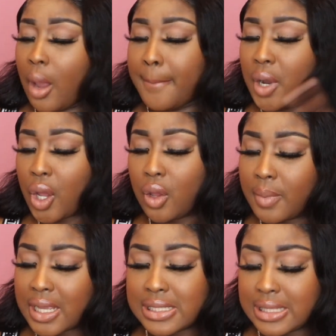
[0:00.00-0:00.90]
but going
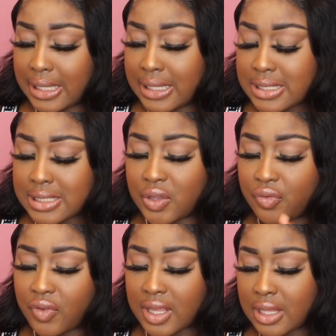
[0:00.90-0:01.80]
back to this the
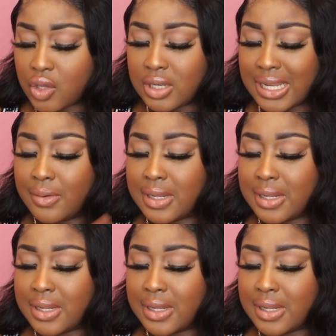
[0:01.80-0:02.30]
fact that you're now